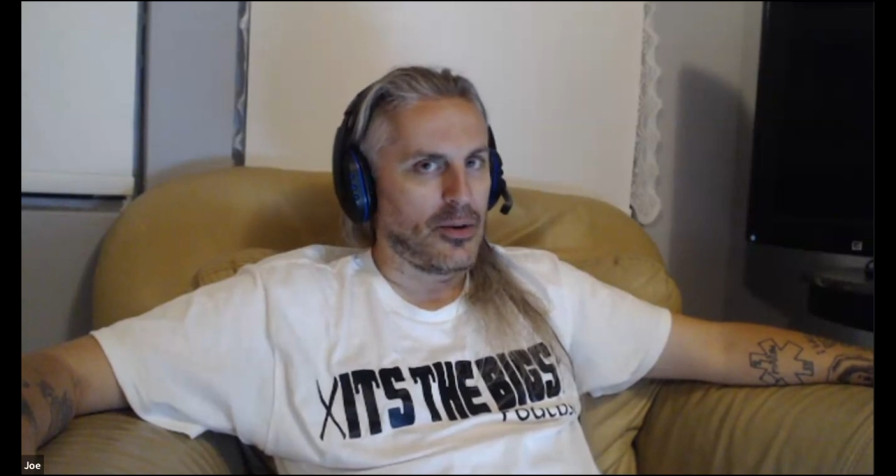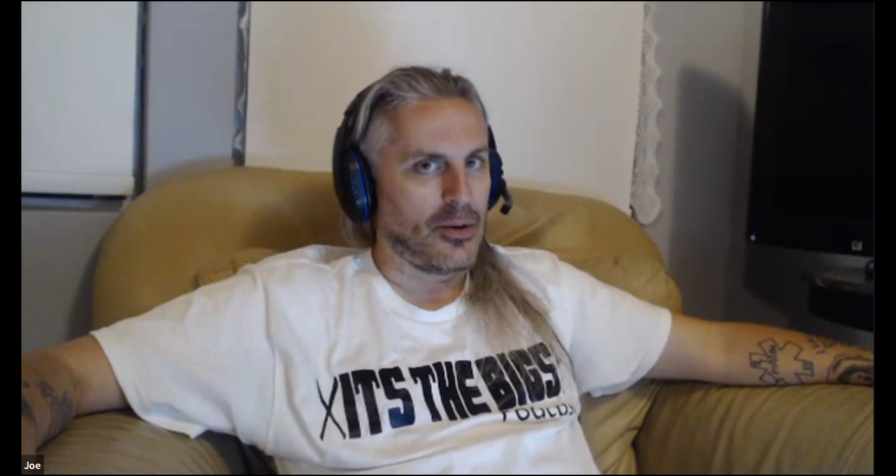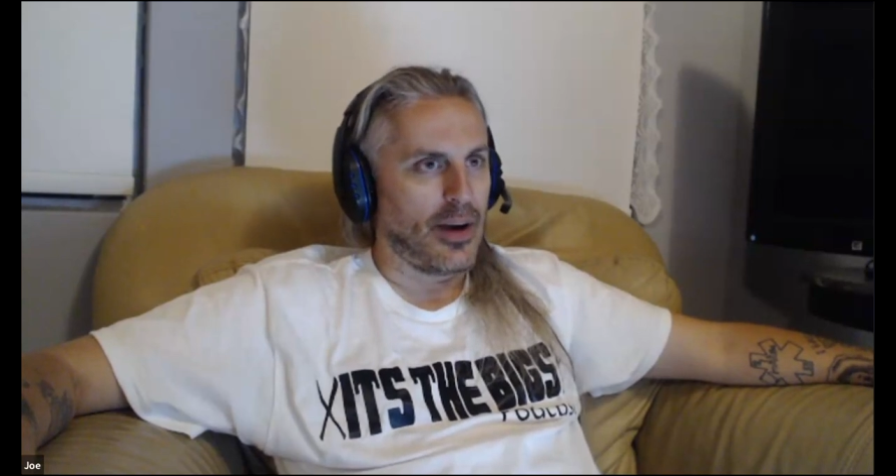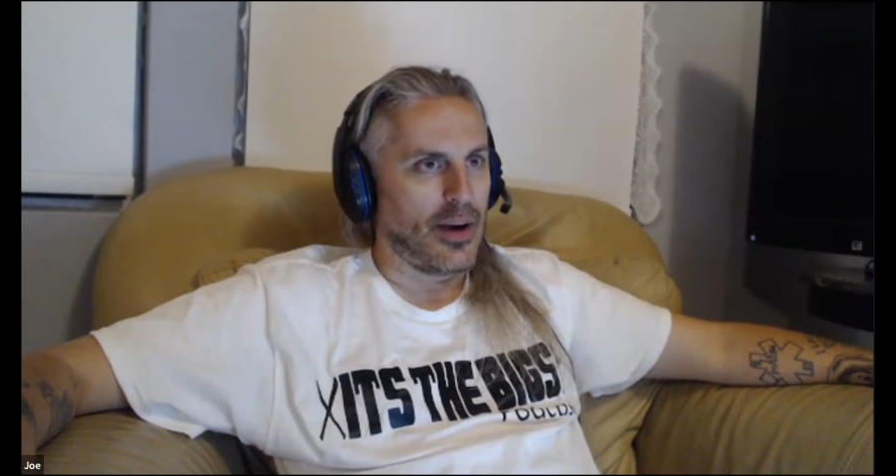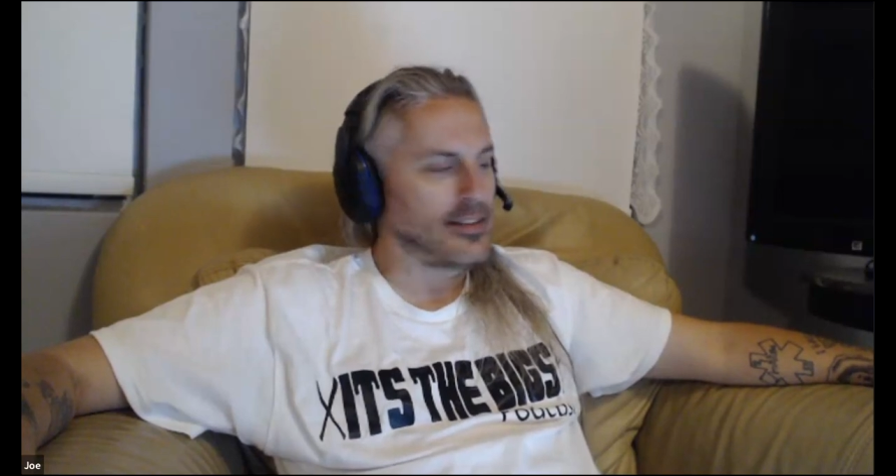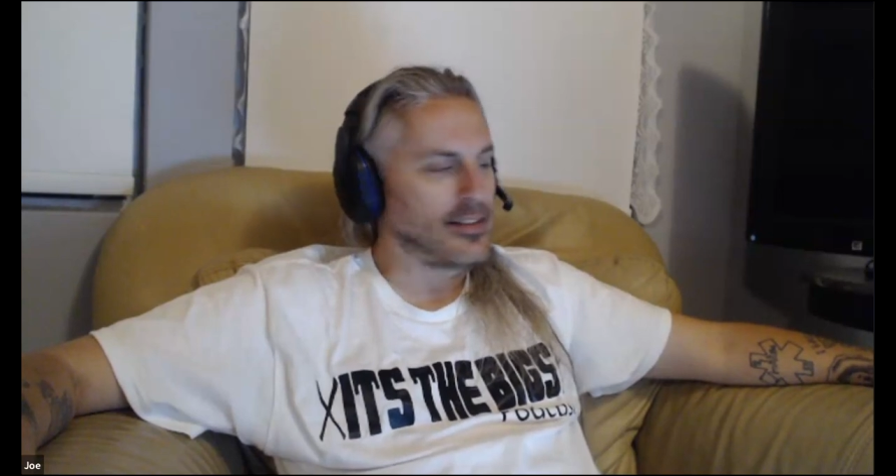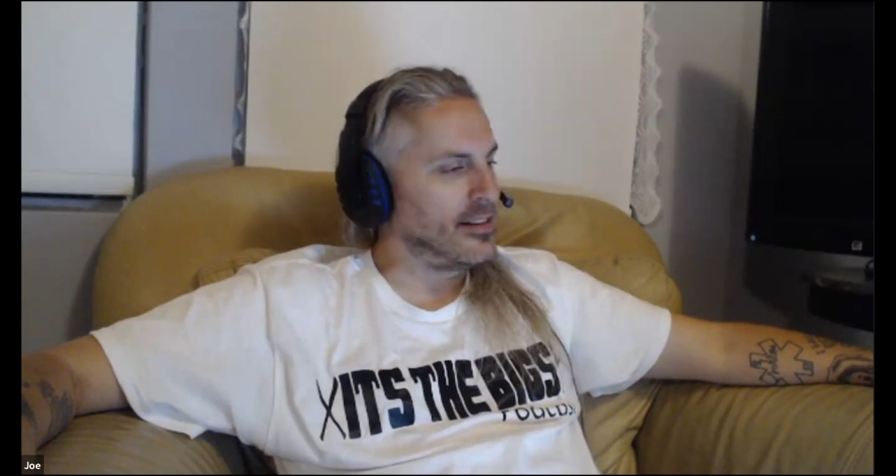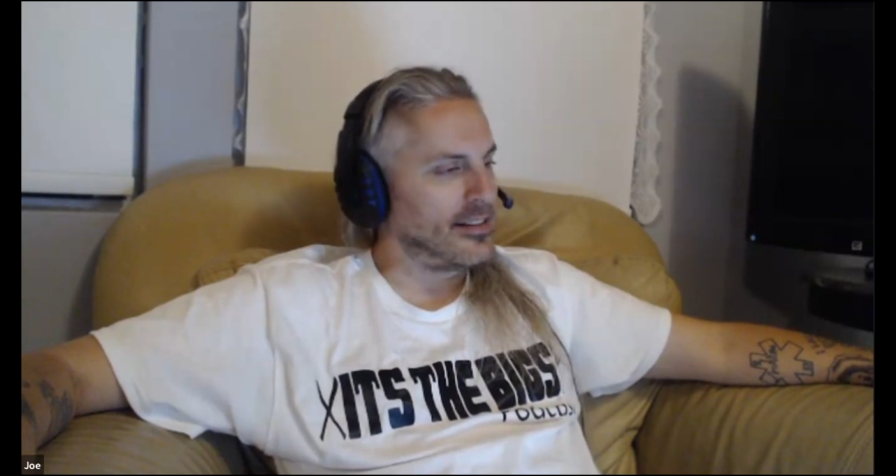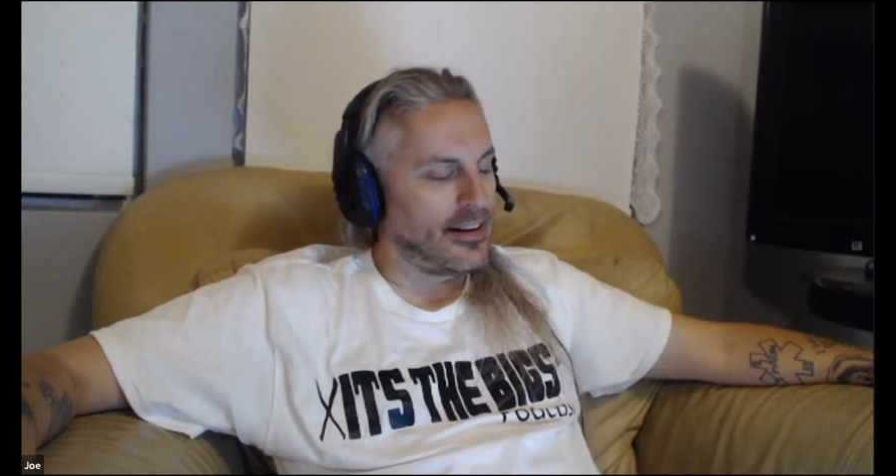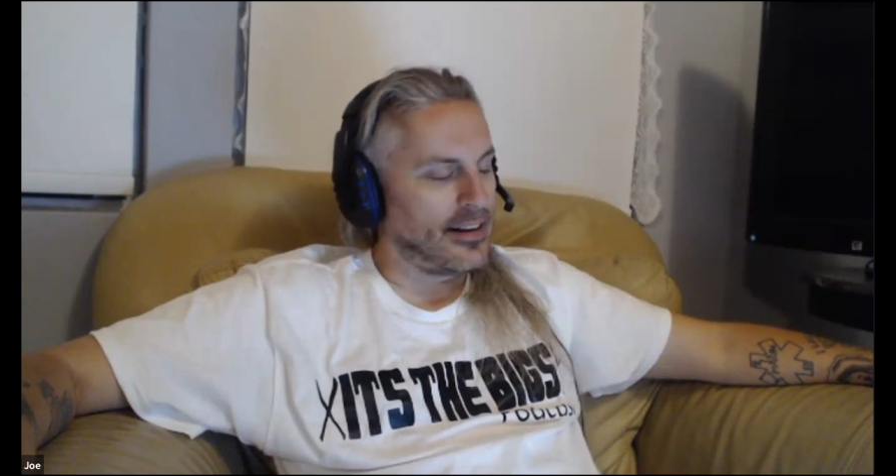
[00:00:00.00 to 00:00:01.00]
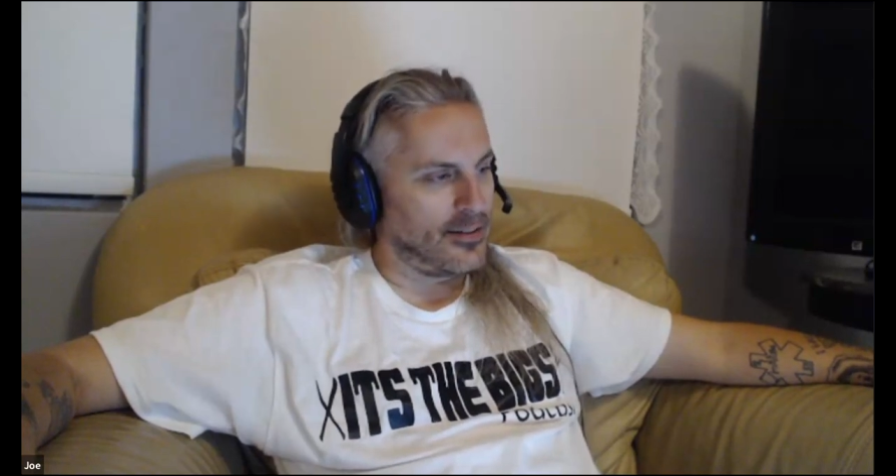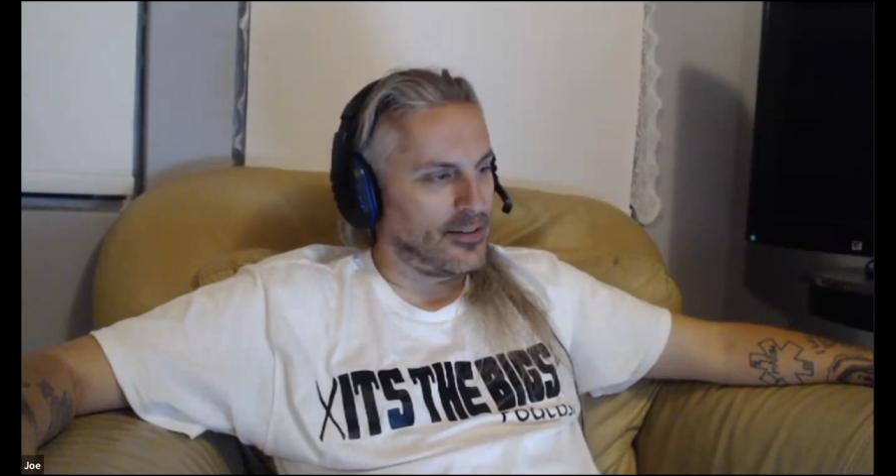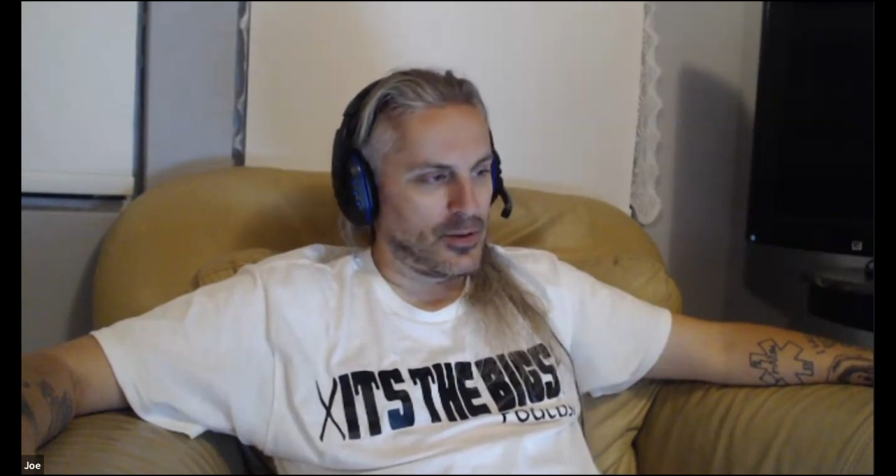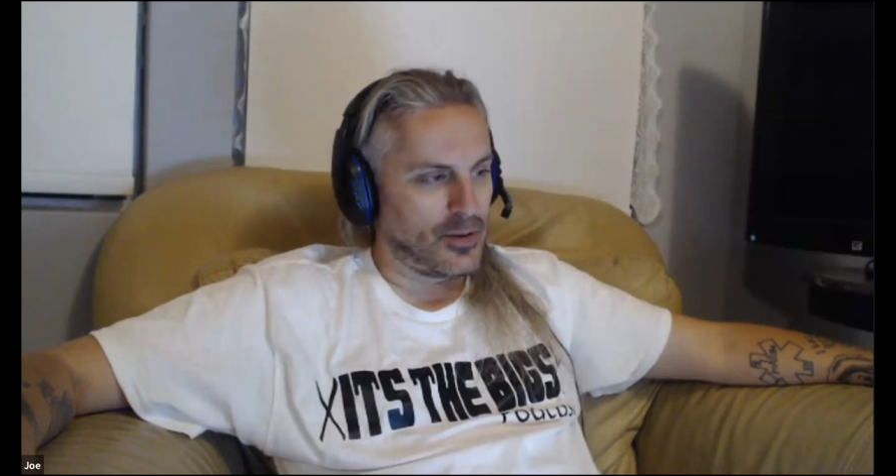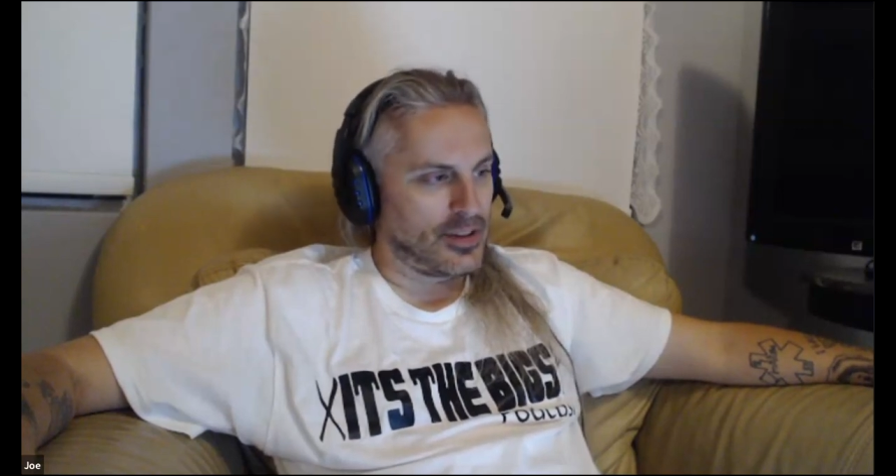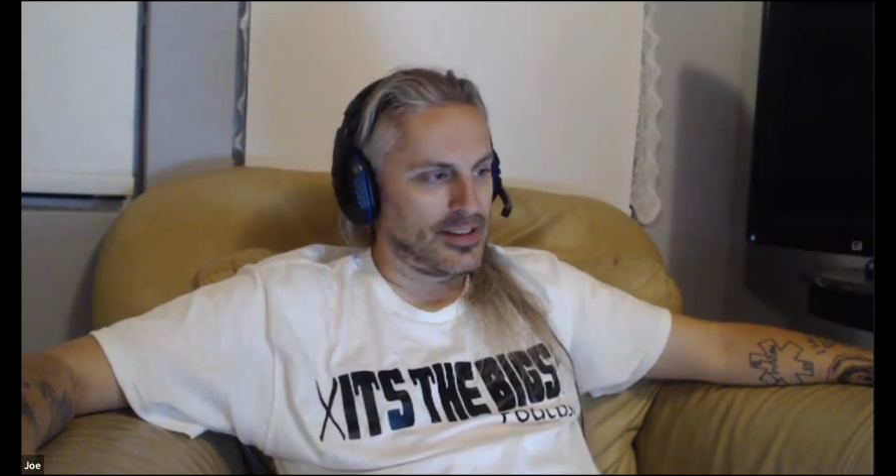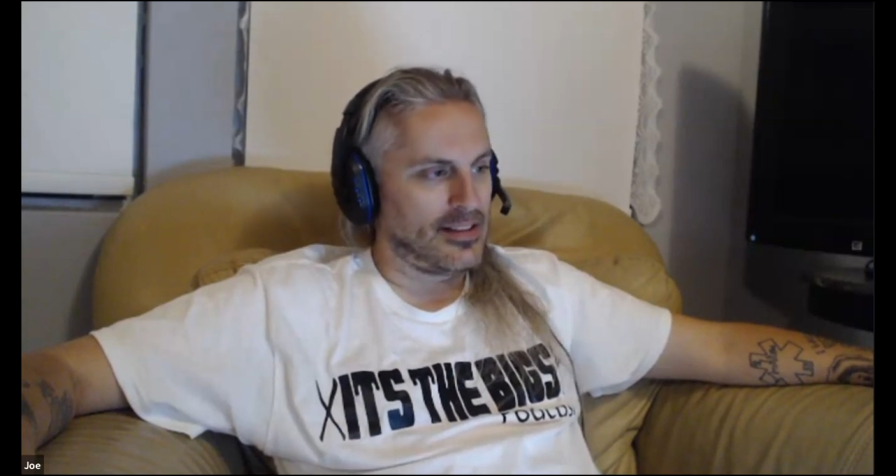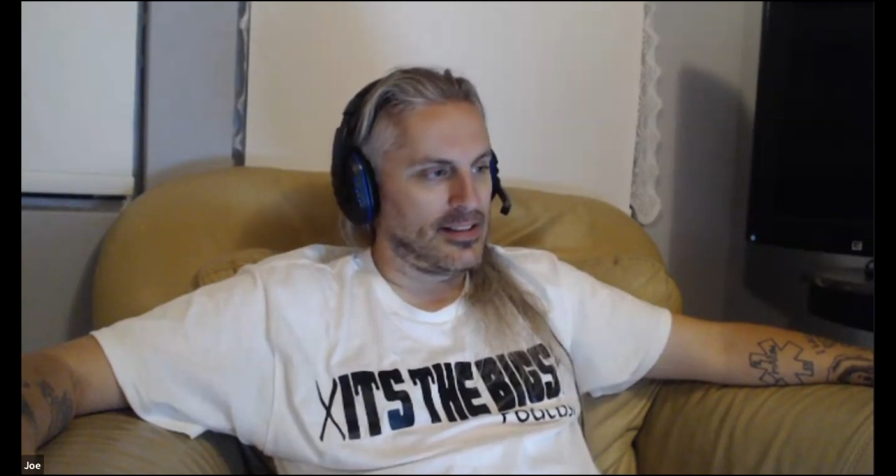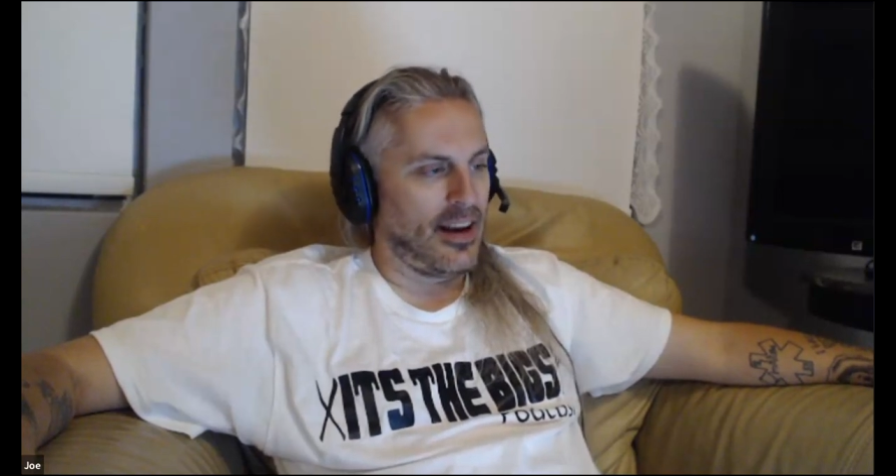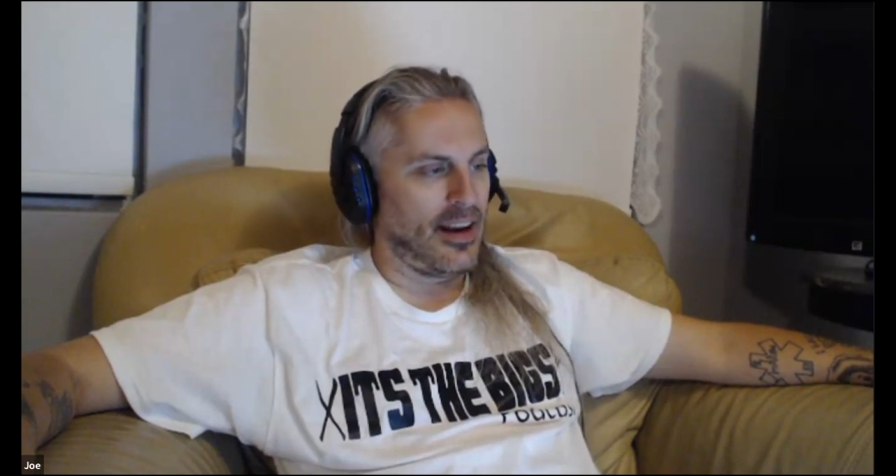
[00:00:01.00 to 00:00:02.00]
who hasn't done it in a full
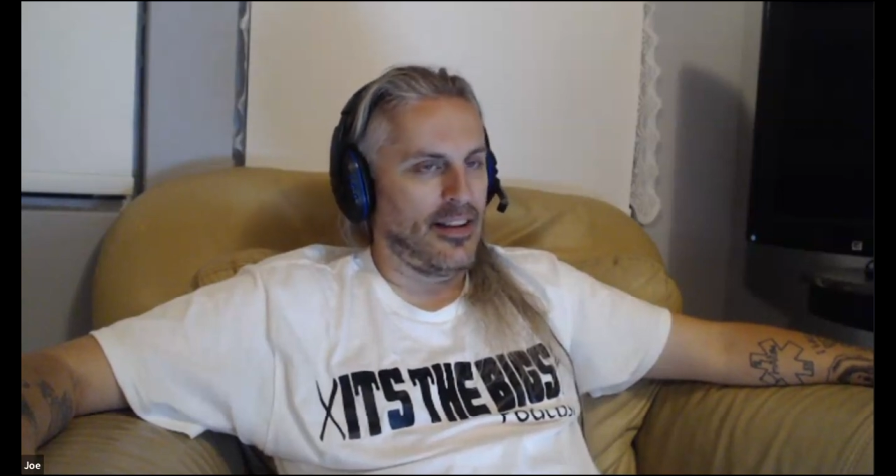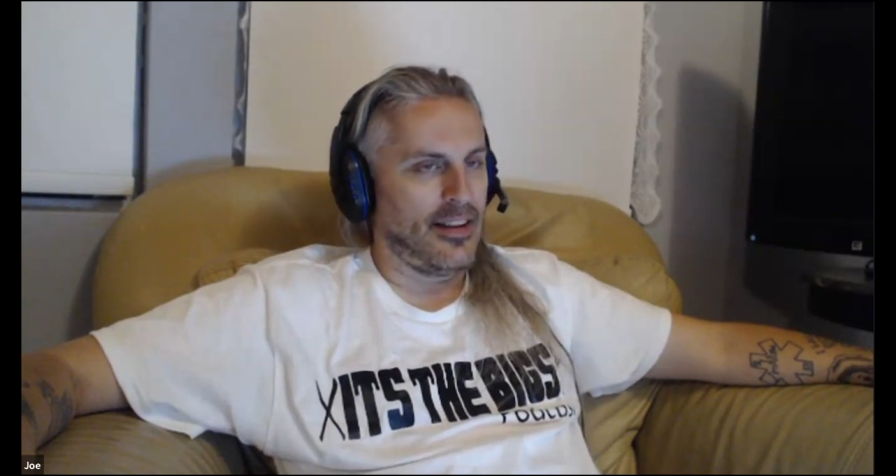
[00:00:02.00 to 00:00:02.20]
season yet.